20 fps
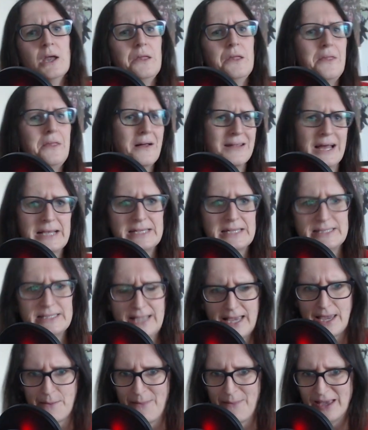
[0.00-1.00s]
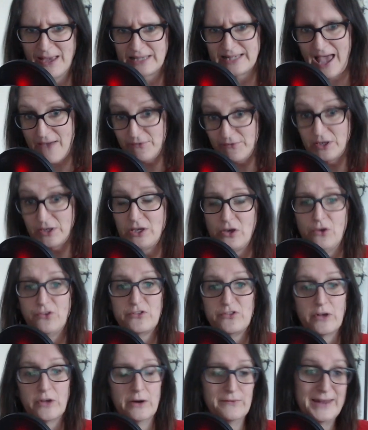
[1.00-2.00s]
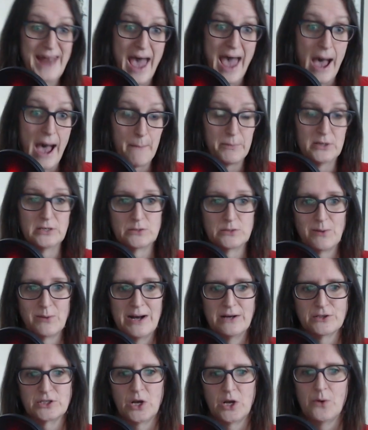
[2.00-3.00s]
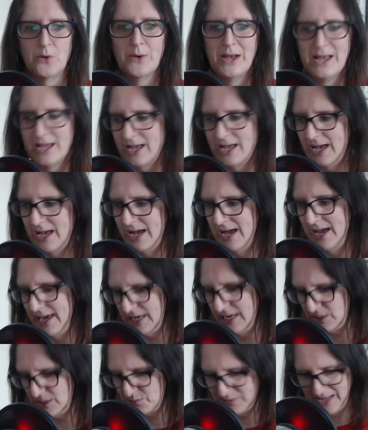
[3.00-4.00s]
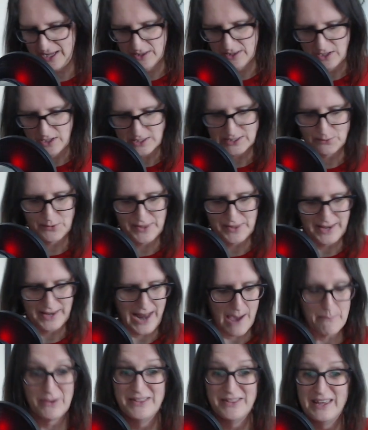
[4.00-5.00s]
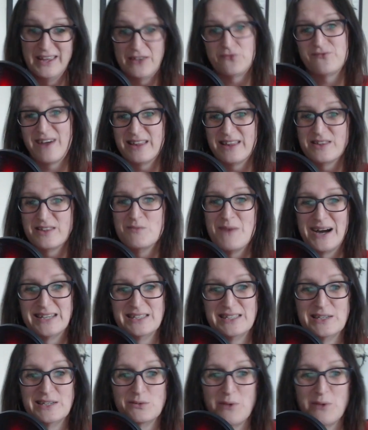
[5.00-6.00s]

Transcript: Now, like I say, it makes heavy use of an app as well. So each player logs in with an app, and this randomizes